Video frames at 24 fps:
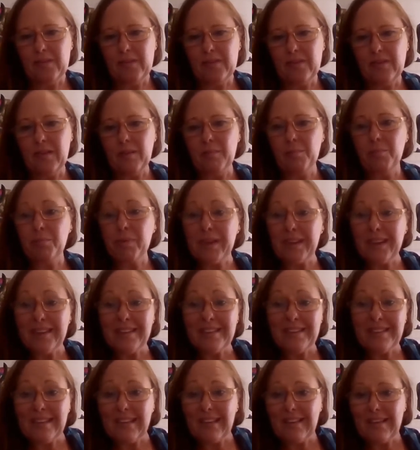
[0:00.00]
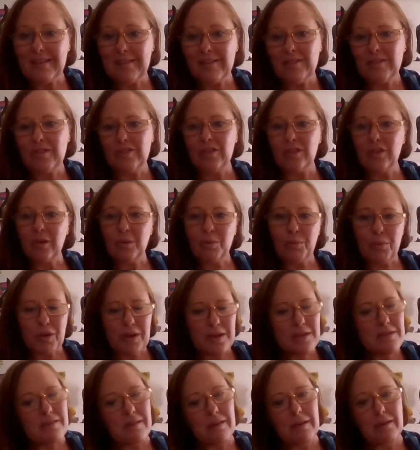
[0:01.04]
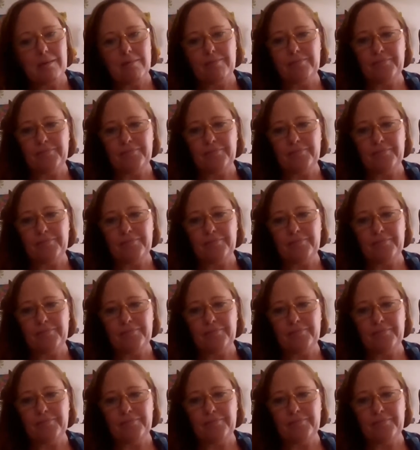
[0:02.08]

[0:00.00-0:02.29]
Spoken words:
Send blessings to your present